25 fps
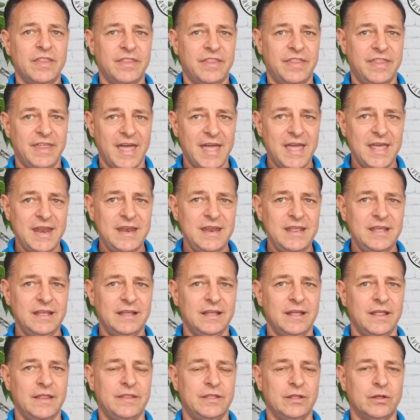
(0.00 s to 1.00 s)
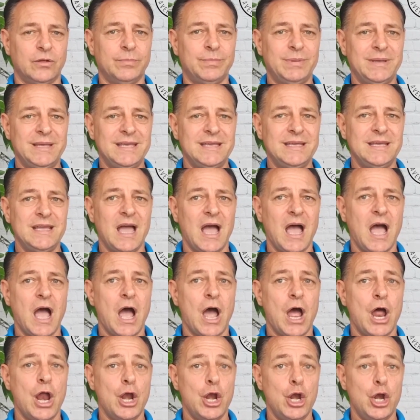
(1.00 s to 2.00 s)
then there'll be
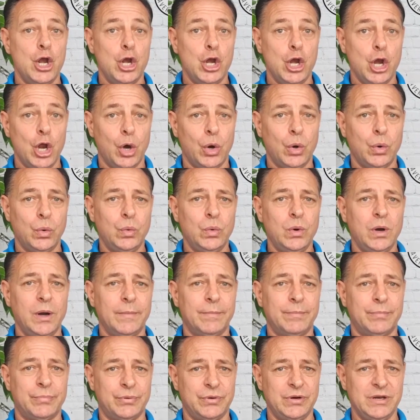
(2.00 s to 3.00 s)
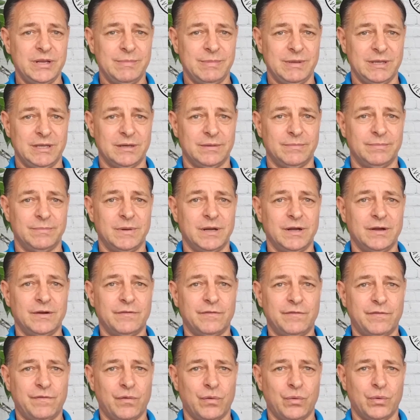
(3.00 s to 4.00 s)
no premium
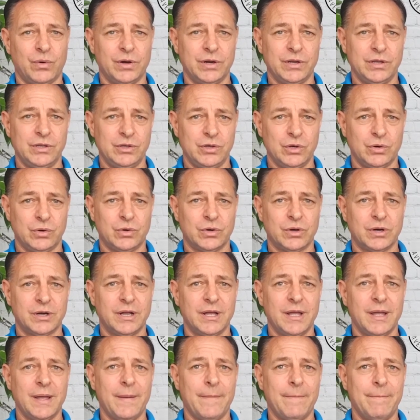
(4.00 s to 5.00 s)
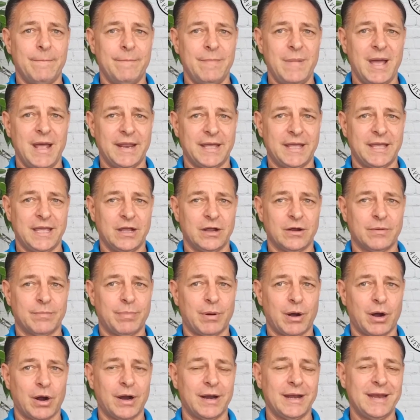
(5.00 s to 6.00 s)
for your Medicare
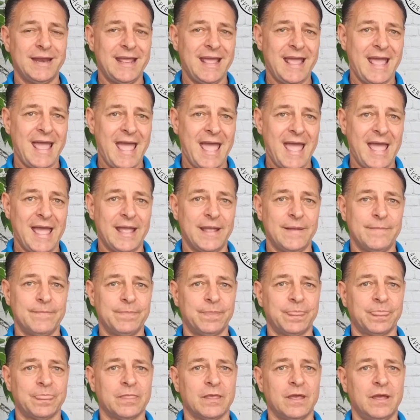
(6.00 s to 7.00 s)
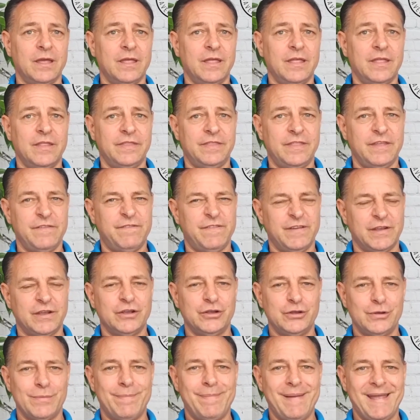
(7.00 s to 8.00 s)
Part A. They figure
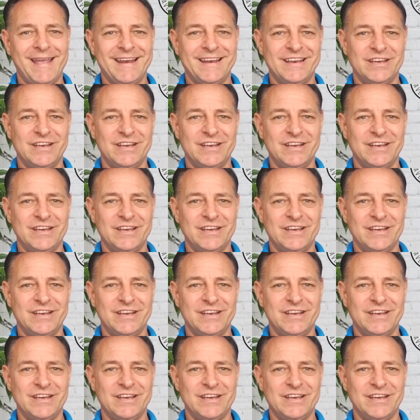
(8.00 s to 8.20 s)
you paid